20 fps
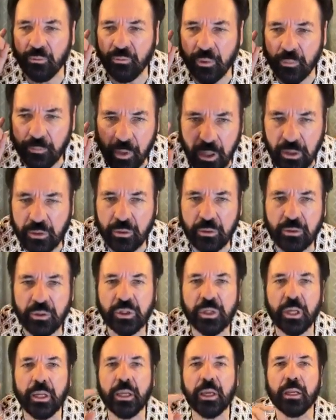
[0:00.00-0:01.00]
of
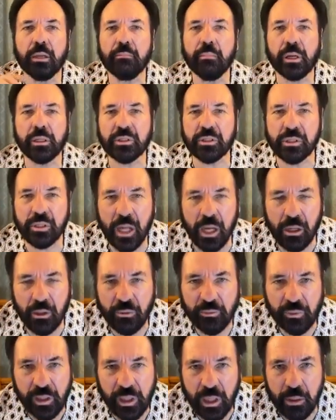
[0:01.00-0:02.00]
Apostle Shelley and
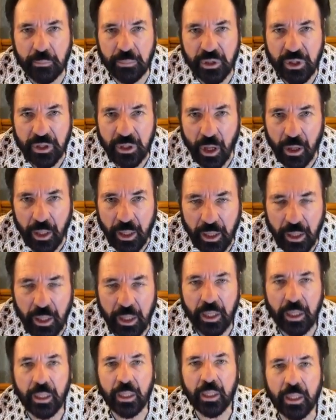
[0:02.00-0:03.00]
myself in
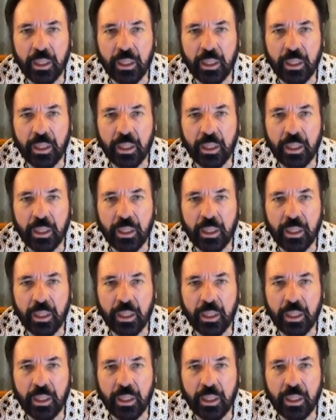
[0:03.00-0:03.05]
apostolic.